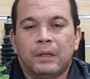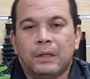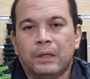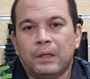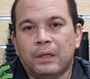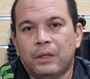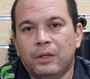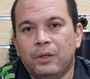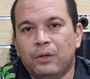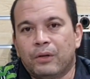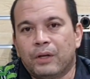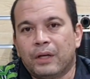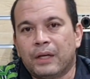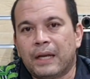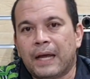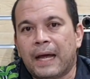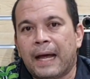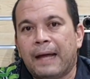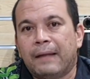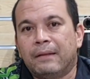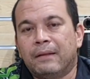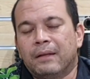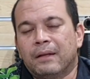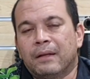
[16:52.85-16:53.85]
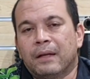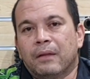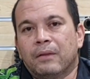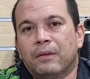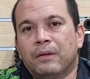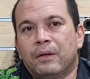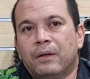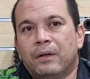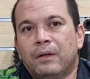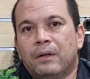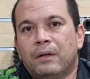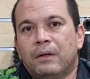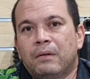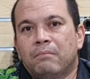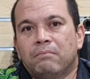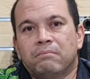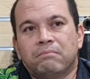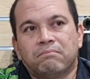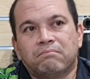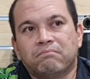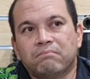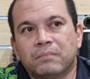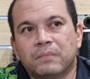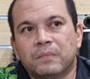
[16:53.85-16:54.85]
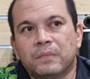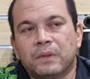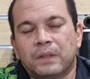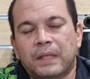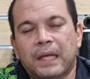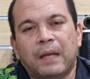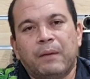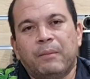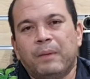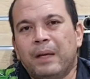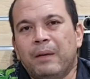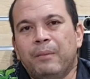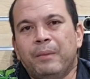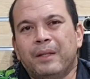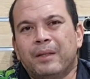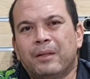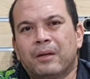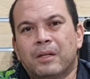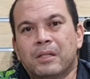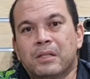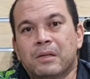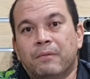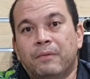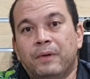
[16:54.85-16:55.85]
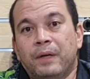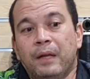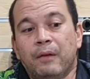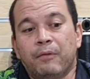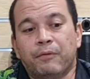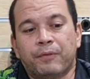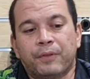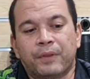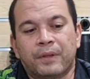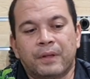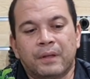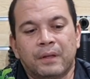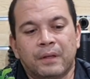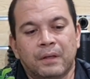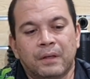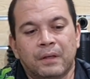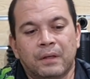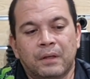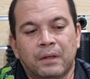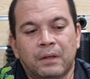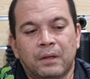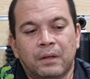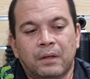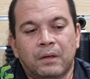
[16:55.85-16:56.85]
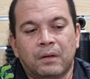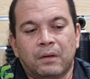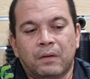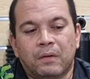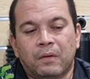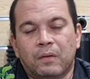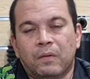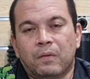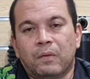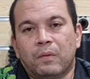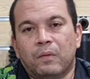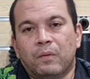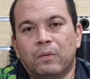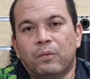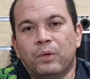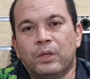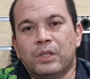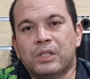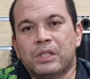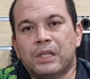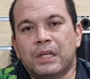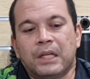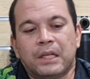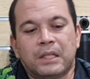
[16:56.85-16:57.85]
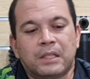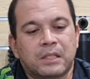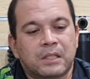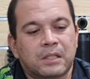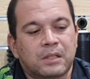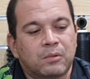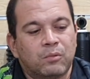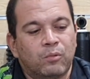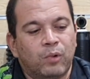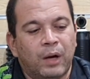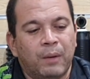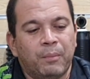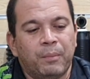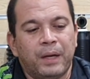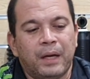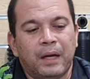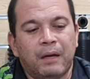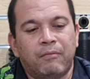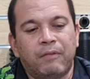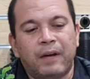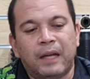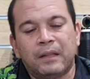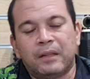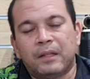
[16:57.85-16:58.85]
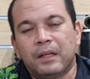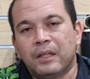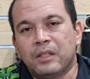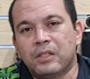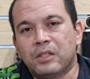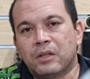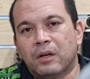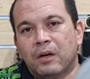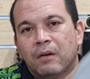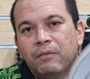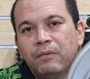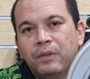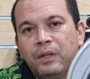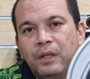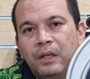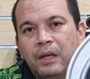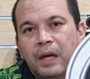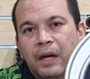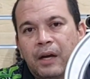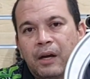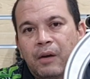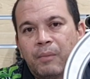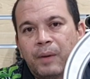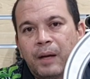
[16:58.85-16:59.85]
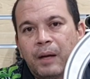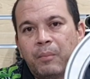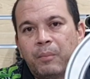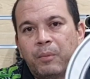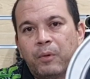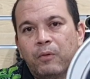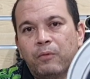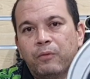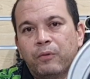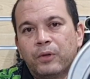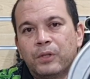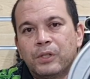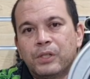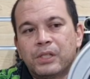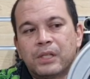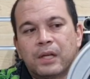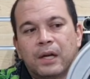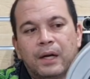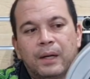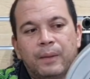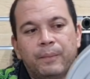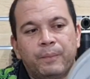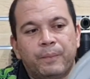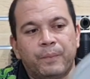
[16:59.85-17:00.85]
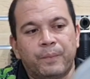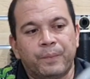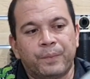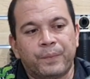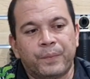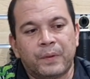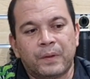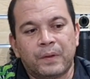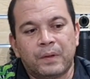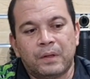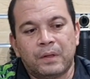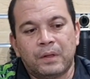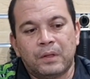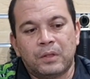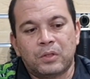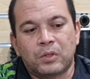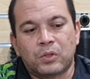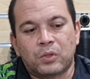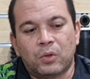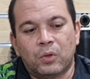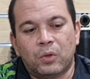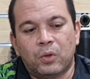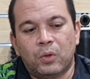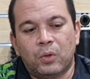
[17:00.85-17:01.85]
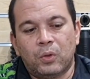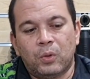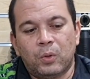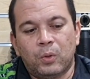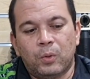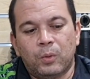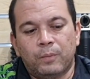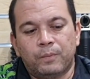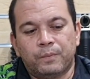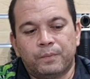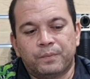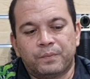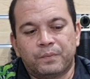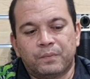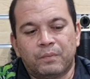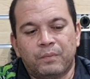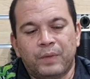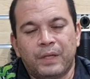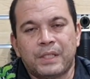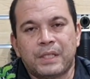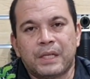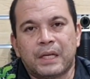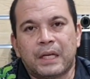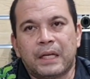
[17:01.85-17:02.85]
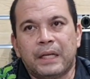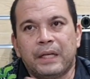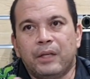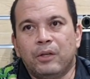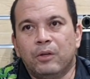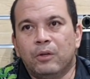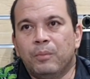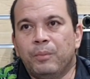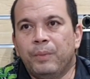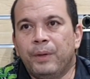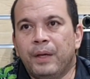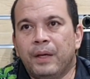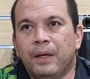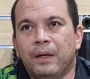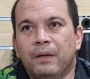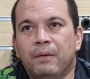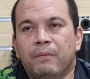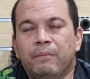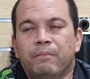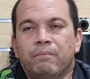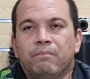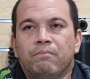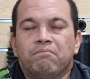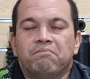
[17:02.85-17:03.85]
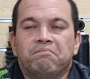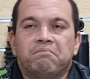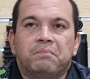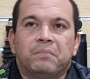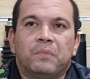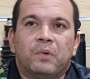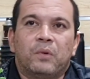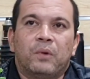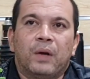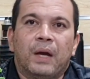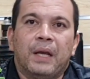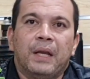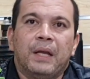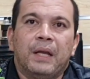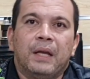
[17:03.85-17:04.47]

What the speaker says: you can add another 10 millimeters of lift, which is one big advantage of the Ironman Pro Forged arm. So basically you'll be running